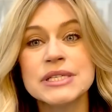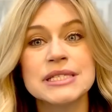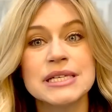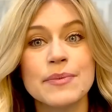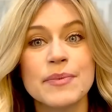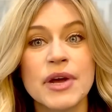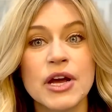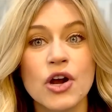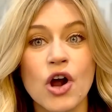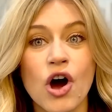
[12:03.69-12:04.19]
sent
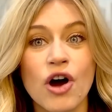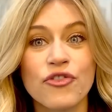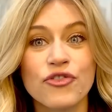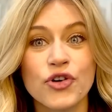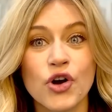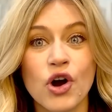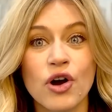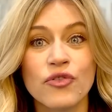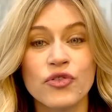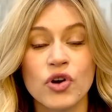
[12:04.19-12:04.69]
me an
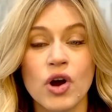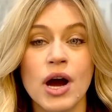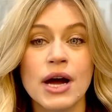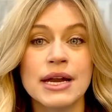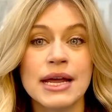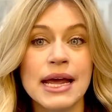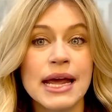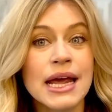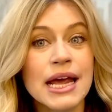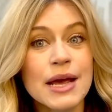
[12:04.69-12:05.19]
offer over on
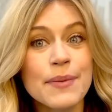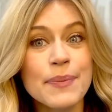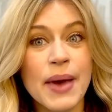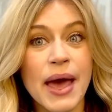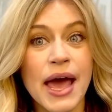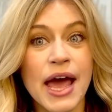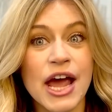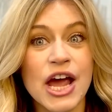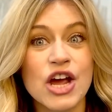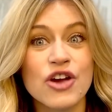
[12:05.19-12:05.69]

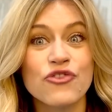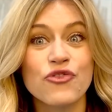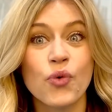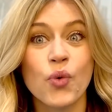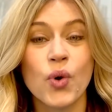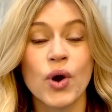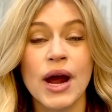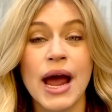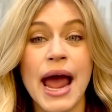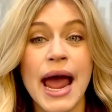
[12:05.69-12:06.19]
eBay
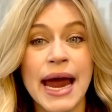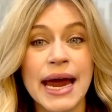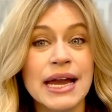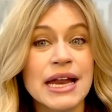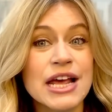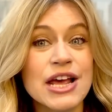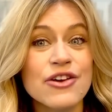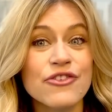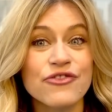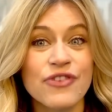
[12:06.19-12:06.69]
for
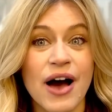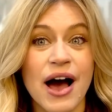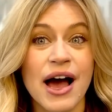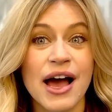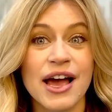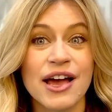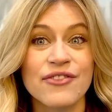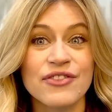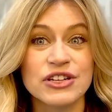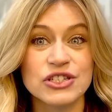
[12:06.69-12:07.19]

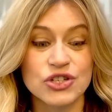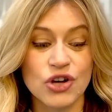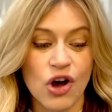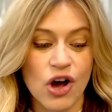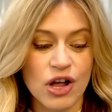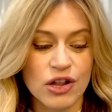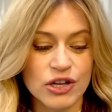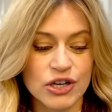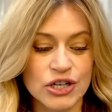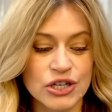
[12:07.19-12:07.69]

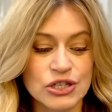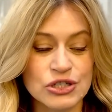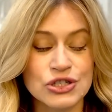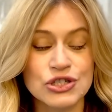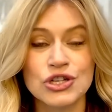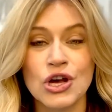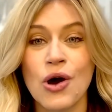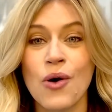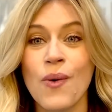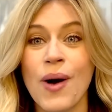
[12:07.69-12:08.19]
$85.
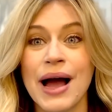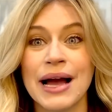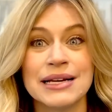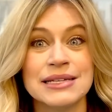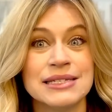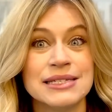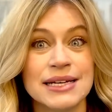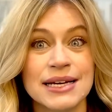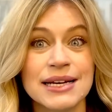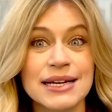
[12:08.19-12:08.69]
So I
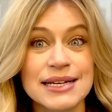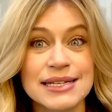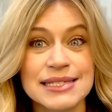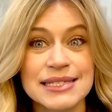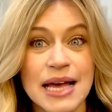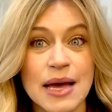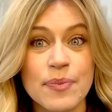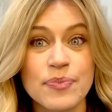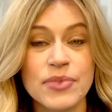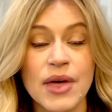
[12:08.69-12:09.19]
did
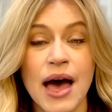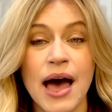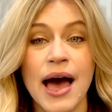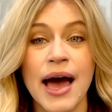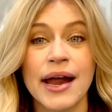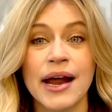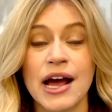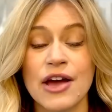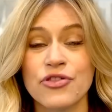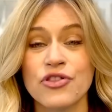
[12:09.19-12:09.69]
accept
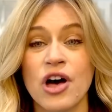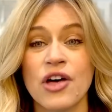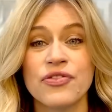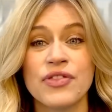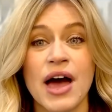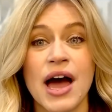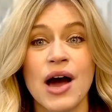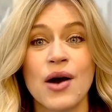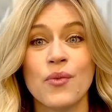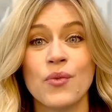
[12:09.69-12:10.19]
that. I thought
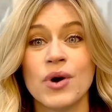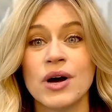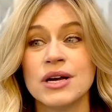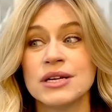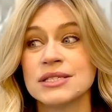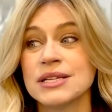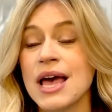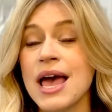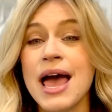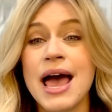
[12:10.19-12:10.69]
that
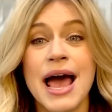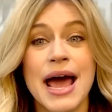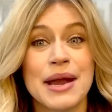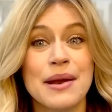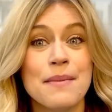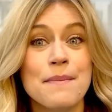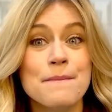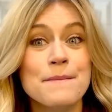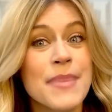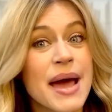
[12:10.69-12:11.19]
was an
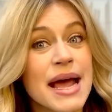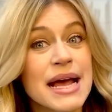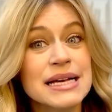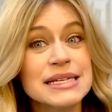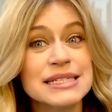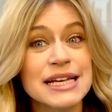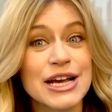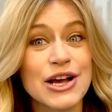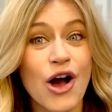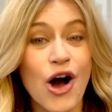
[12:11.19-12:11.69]

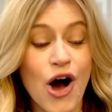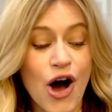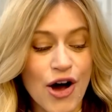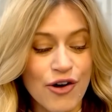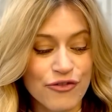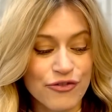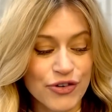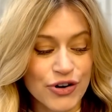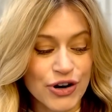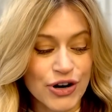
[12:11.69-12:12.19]
amazing
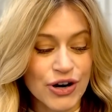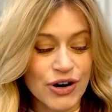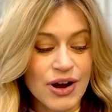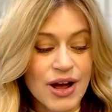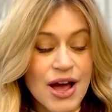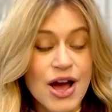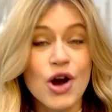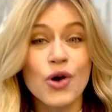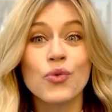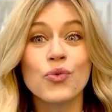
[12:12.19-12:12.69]
offer.
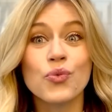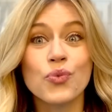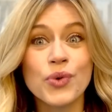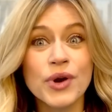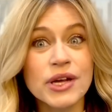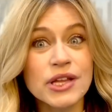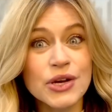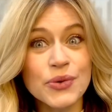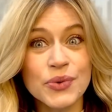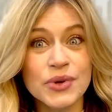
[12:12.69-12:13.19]

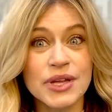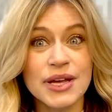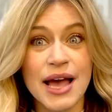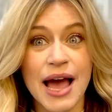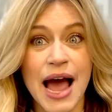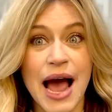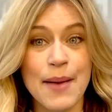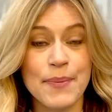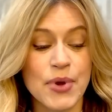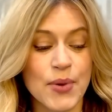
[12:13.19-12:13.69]
Really, really
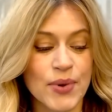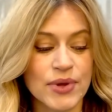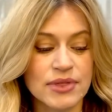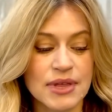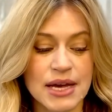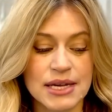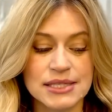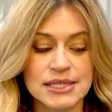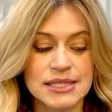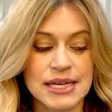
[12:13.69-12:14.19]
happy with
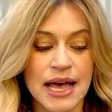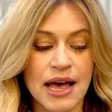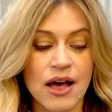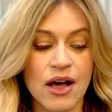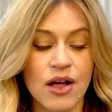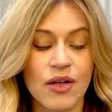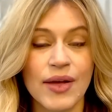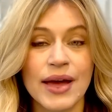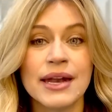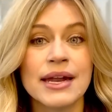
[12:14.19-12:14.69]
that
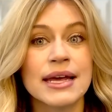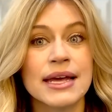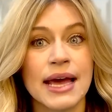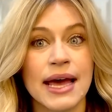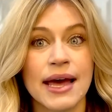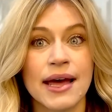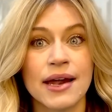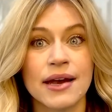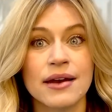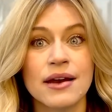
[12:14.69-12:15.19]
sale. And
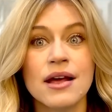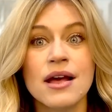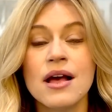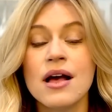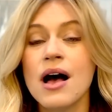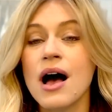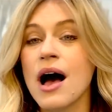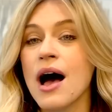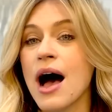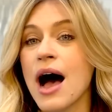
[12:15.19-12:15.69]
again,
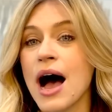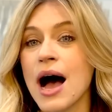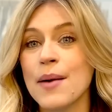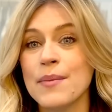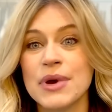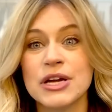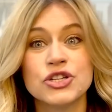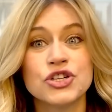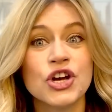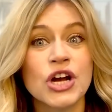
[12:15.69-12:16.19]

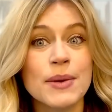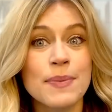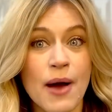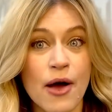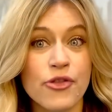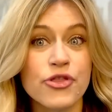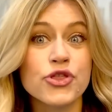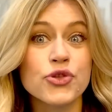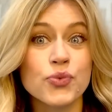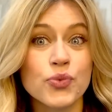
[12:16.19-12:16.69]
it took
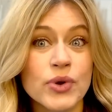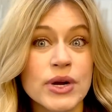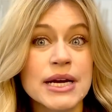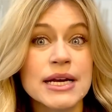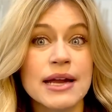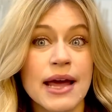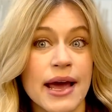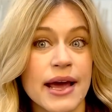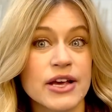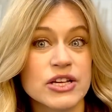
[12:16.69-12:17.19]
about 3
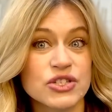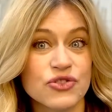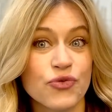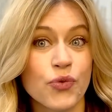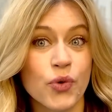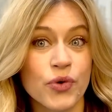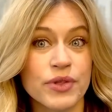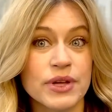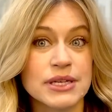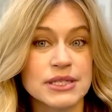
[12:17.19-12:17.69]
days
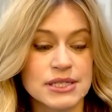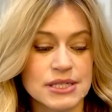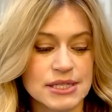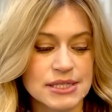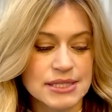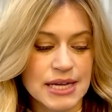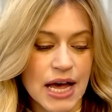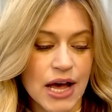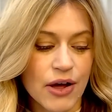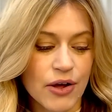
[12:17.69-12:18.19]
for these to
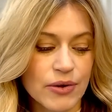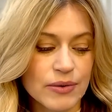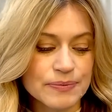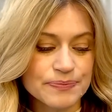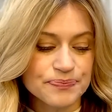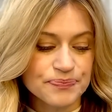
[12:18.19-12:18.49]
sell.